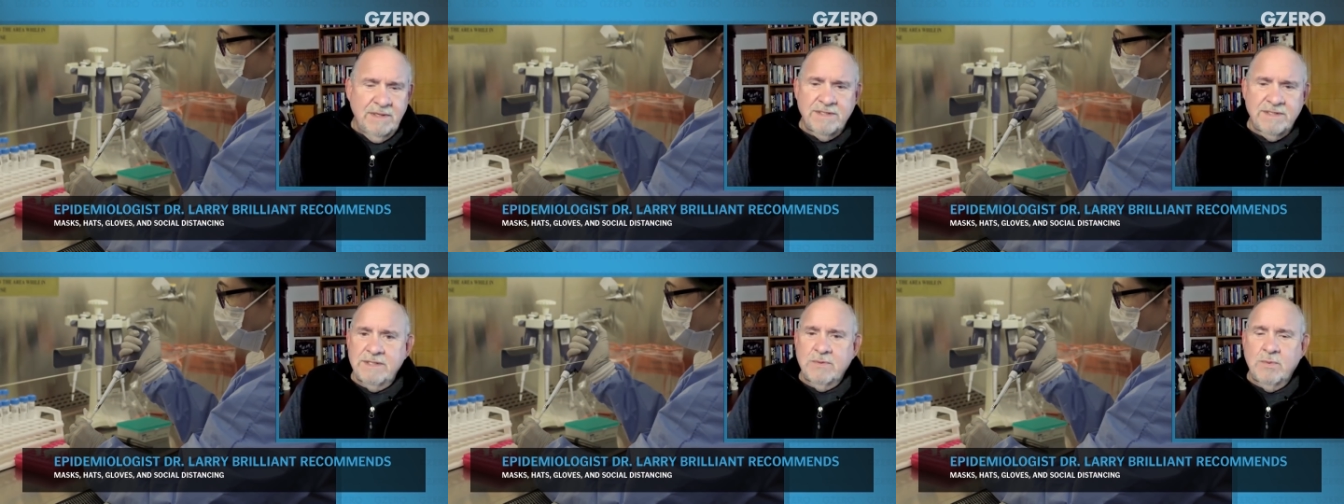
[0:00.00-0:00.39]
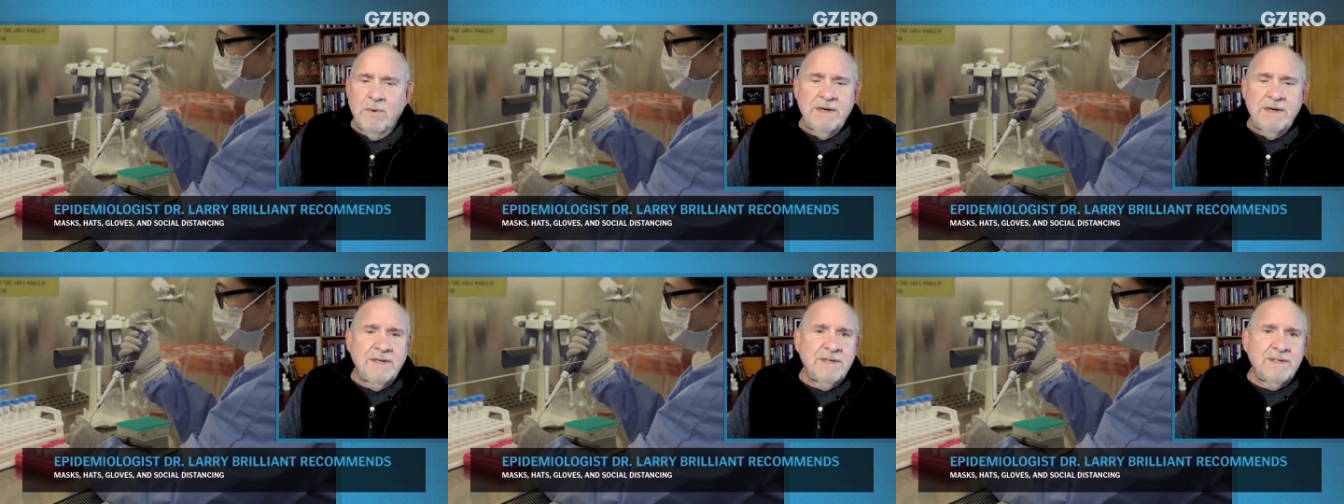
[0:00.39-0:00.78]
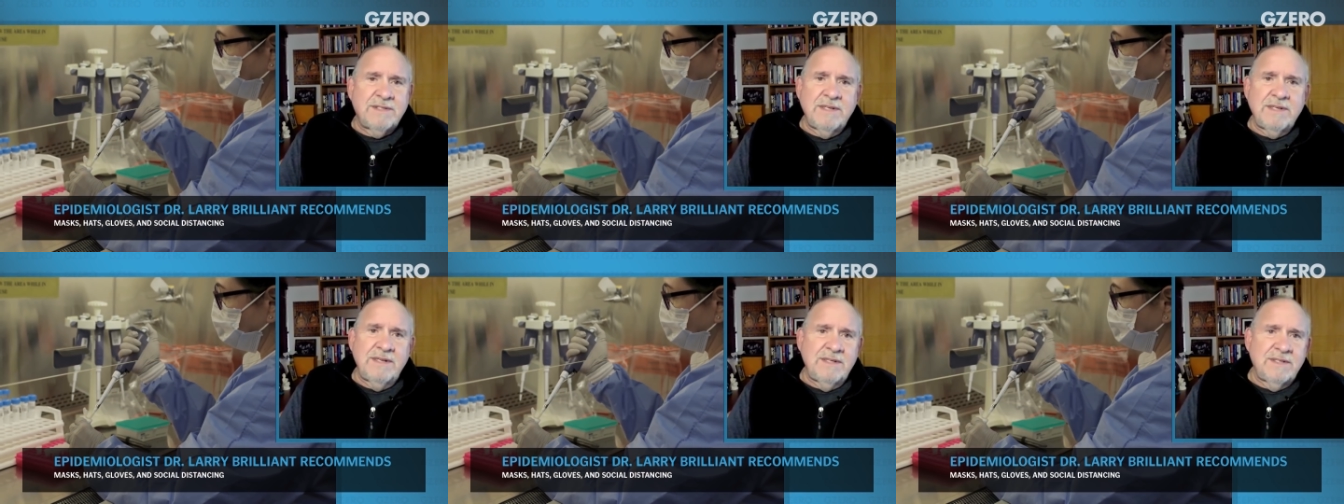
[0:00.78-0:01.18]
Since when does
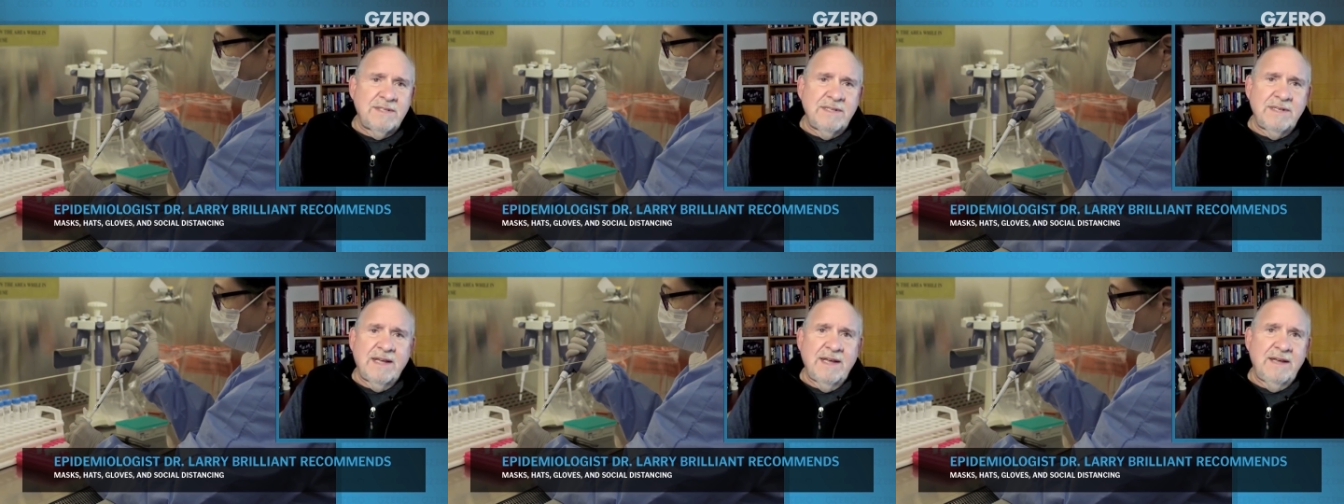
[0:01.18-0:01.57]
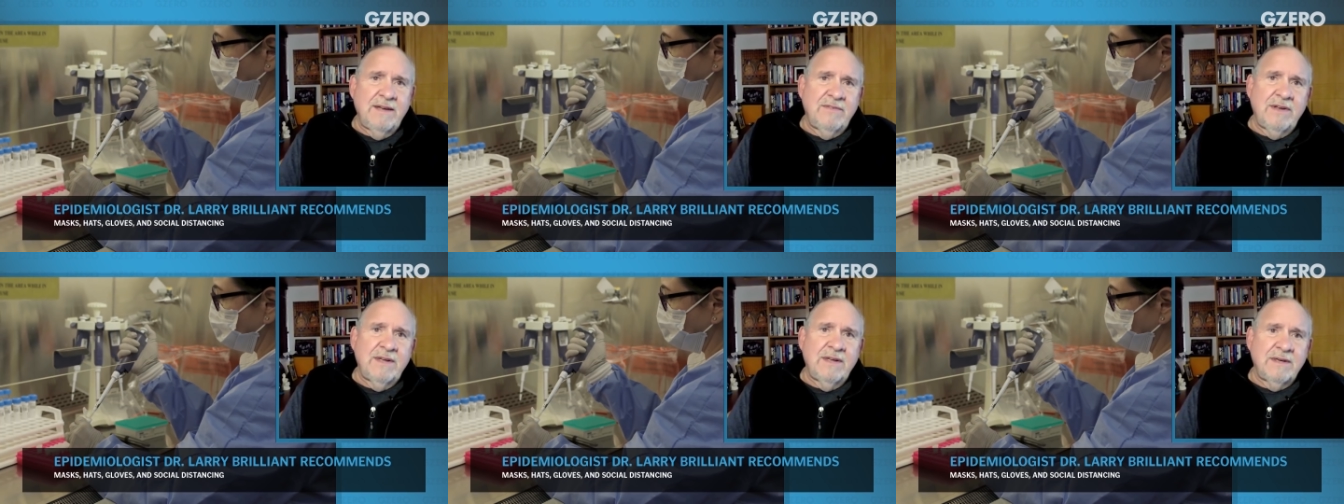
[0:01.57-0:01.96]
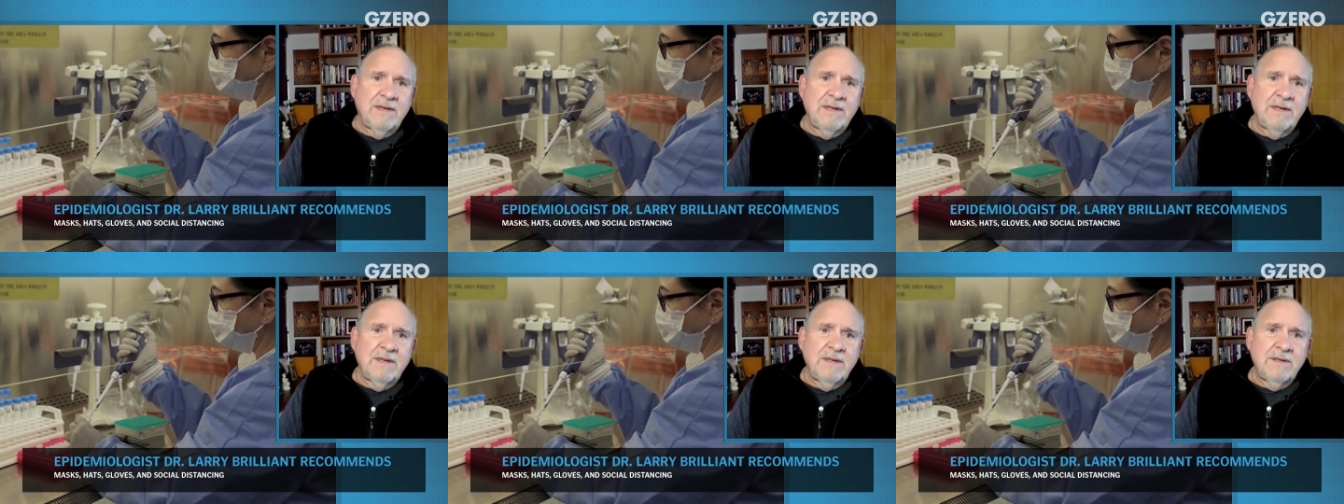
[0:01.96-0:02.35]
CDC cave in
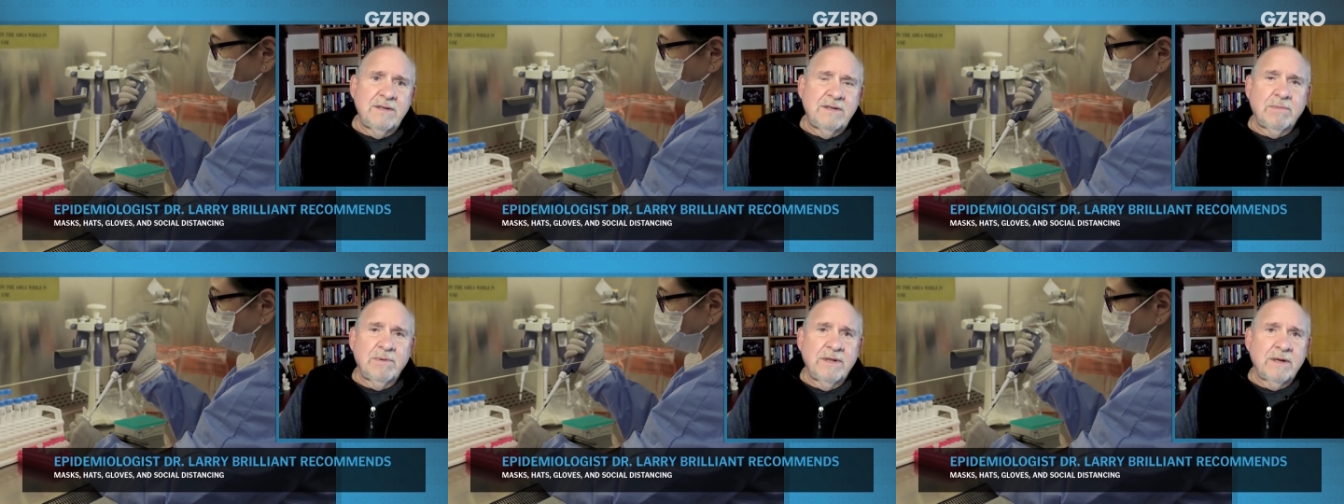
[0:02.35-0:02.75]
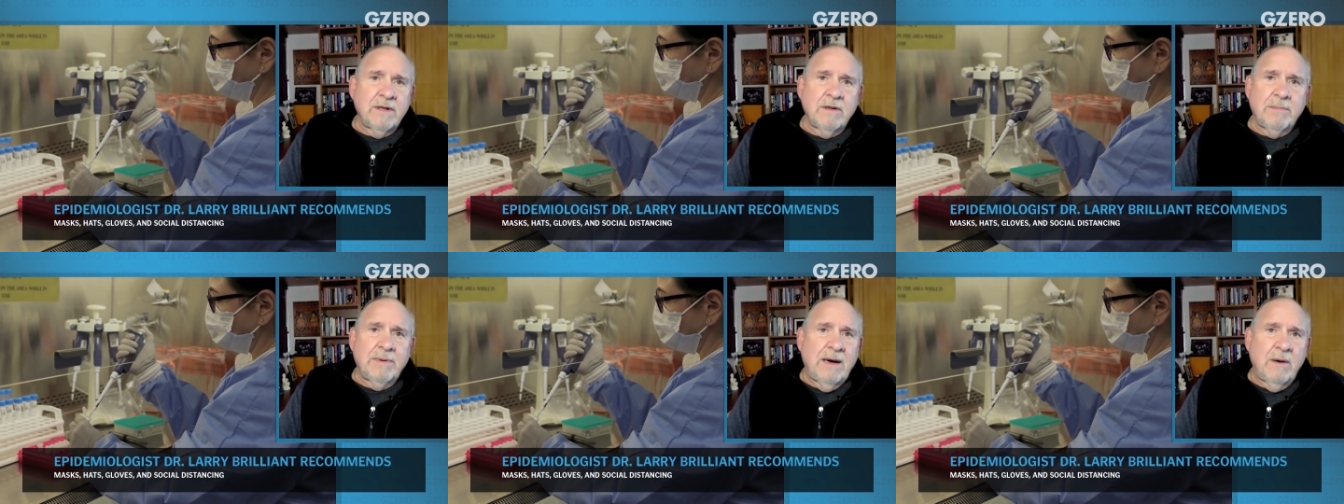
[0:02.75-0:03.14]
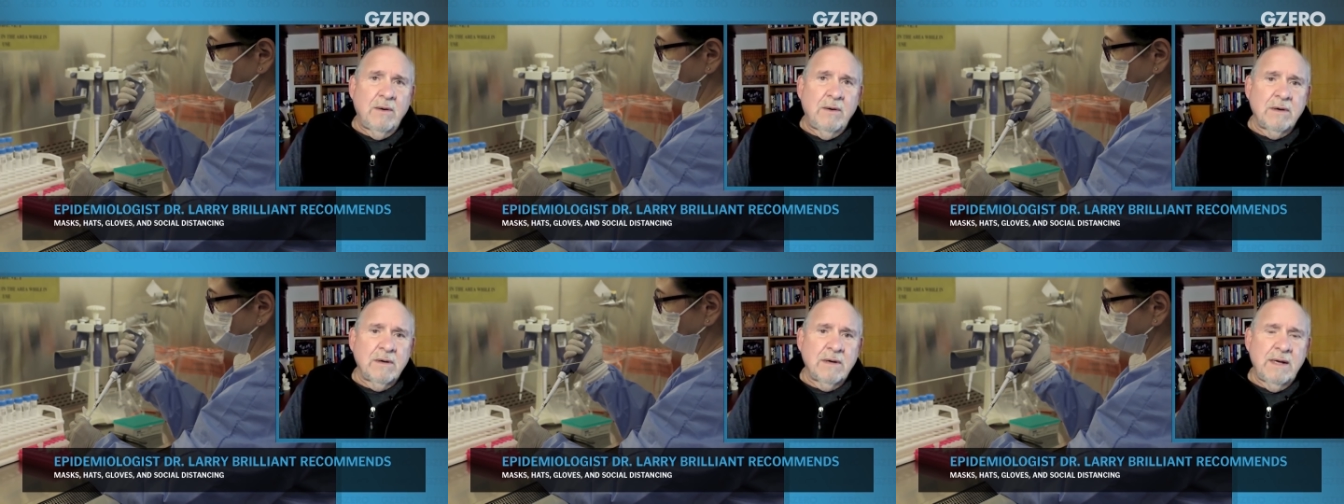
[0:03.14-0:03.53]
to political
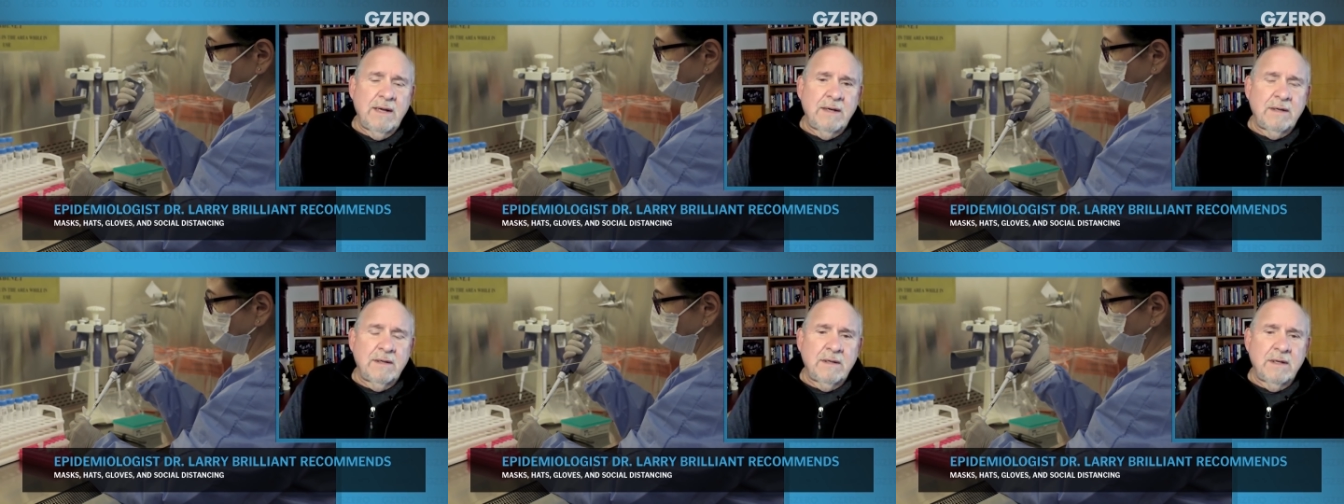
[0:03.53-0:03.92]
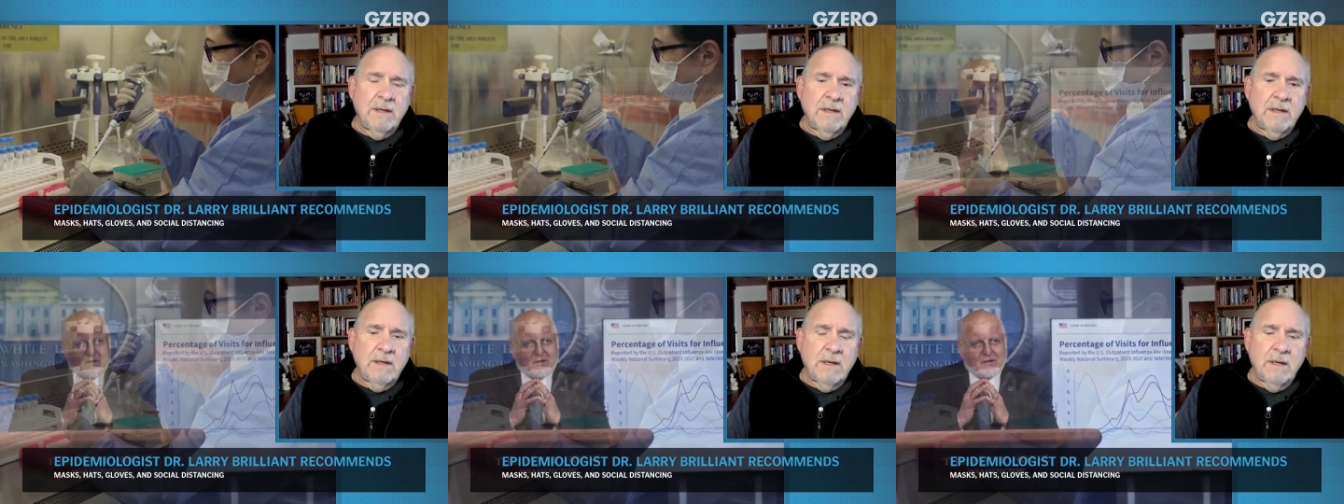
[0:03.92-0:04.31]
power and uh,